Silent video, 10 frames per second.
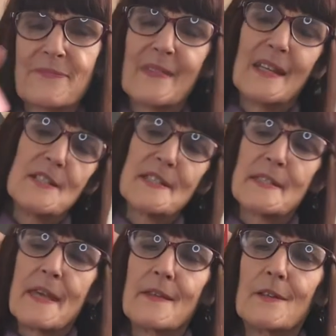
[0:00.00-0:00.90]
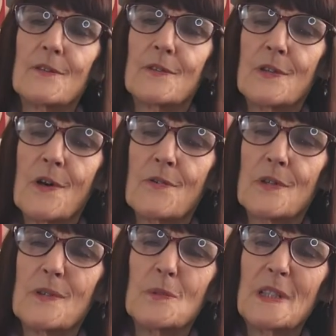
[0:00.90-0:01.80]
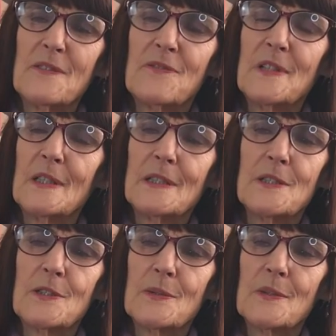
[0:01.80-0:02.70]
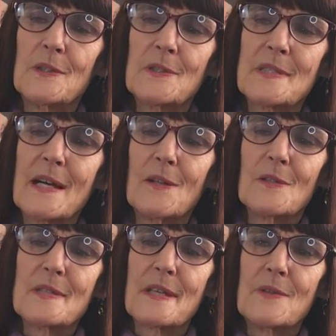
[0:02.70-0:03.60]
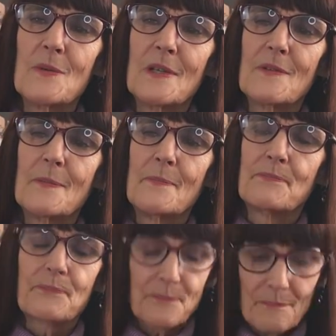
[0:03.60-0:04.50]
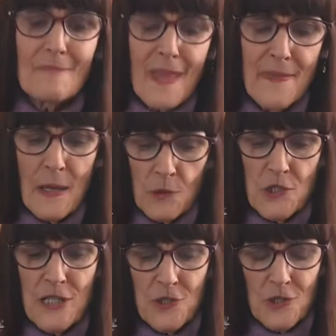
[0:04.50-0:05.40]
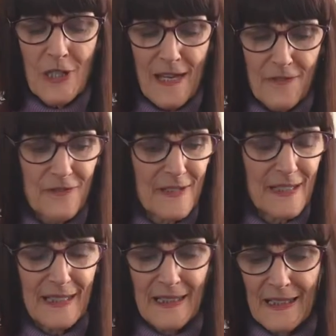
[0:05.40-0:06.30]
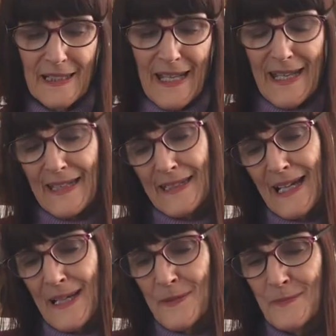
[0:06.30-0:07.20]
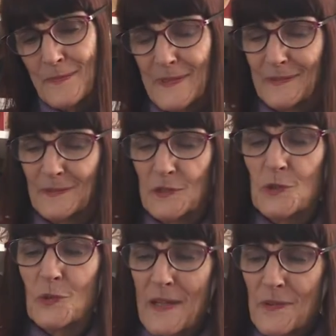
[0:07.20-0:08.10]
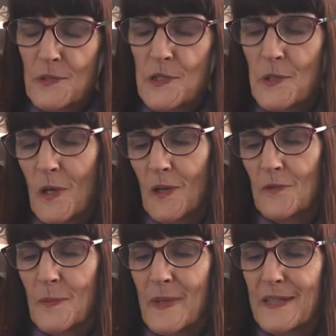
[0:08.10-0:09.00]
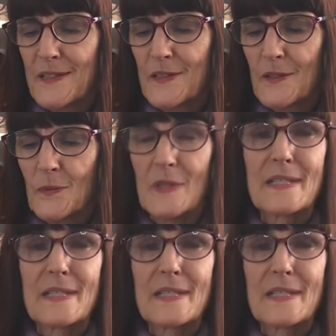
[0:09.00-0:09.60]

and just say that over and over and really feel it in your cells, every one of them. And that will change your life. And I'm grateful to you all for being here once